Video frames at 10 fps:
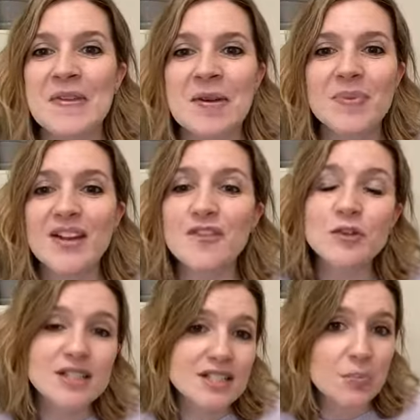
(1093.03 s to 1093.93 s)
But if you
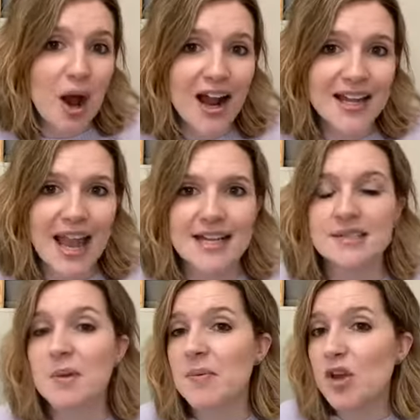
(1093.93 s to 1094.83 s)
listen to podcasts,
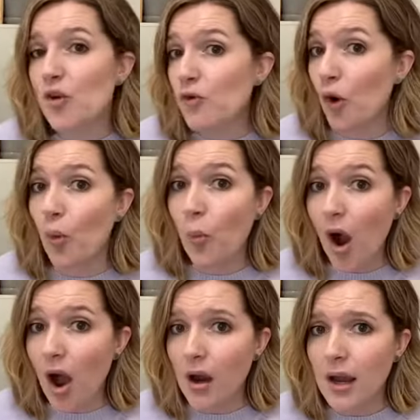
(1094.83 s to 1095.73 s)
maybe go for a
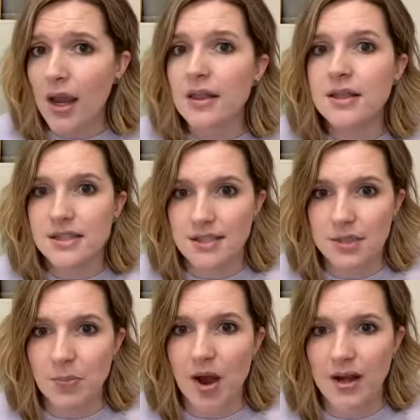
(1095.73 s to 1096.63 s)
walk and listen to
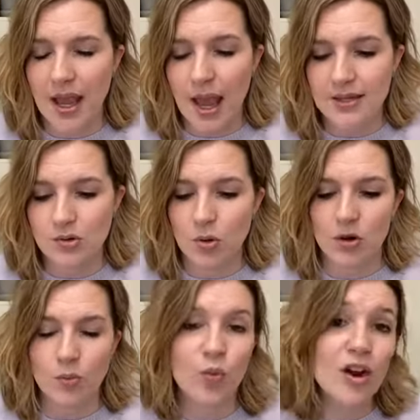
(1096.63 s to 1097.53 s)
podcasts,
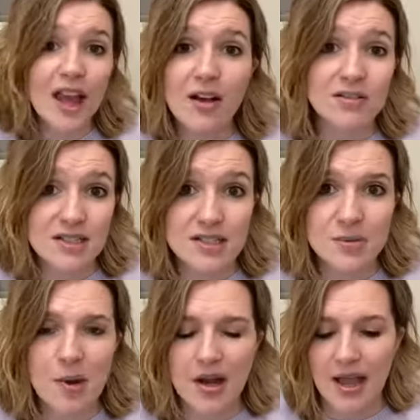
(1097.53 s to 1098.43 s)
or work out and listen to
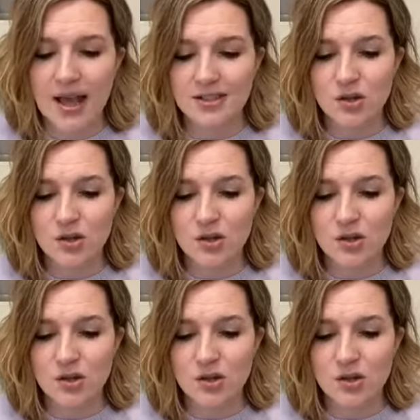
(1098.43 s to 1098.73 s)
podcasts.